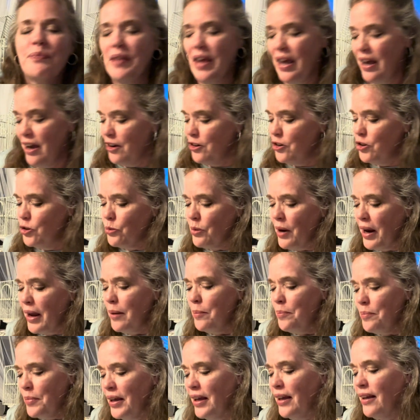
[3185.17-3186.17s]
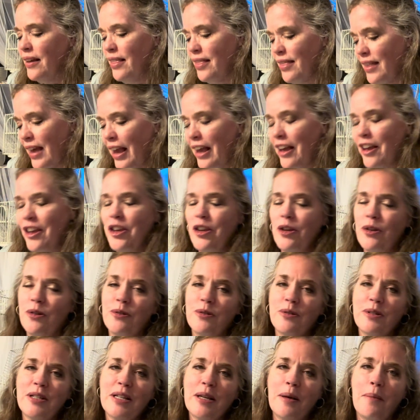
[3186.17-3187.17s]
a great big thank
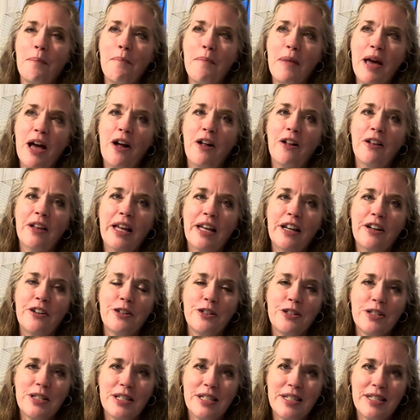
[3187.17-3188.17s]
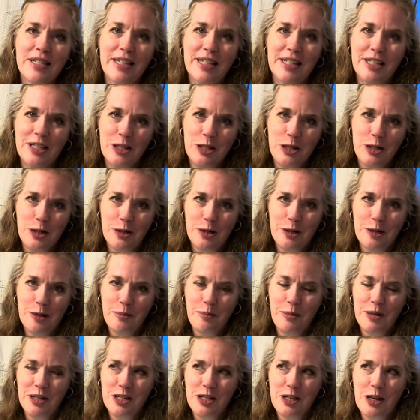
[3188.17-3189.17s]
you to Mel and her sister,
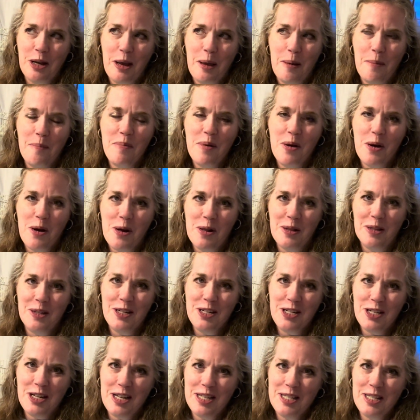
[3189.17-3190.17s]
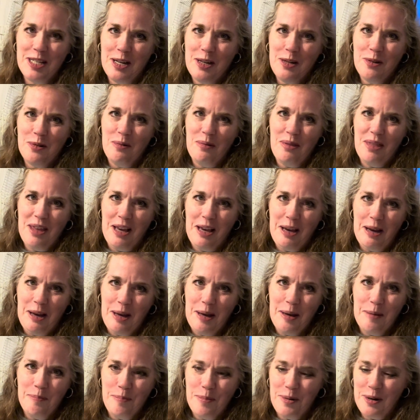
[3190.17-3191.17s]
which I apologize. I don't think I
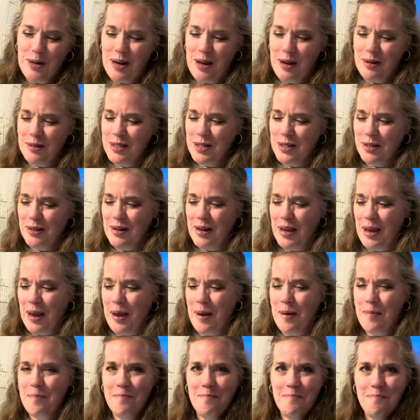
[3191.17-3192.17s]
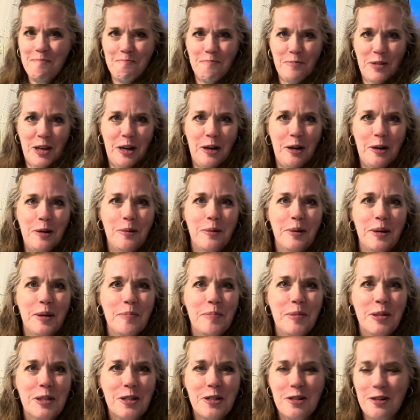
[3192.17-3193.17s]
can pronounce her name, and I don't want to
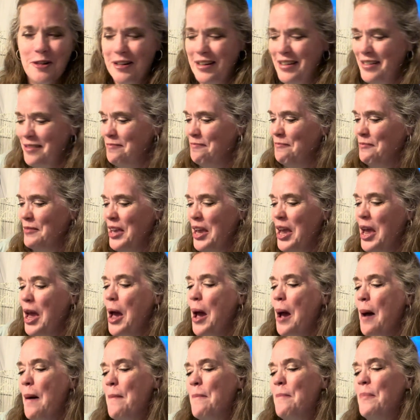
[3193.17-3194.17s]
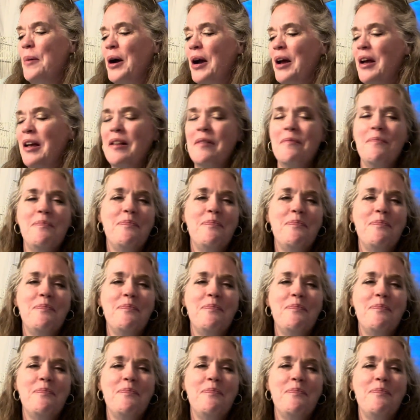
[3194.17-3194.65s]
butcher it. But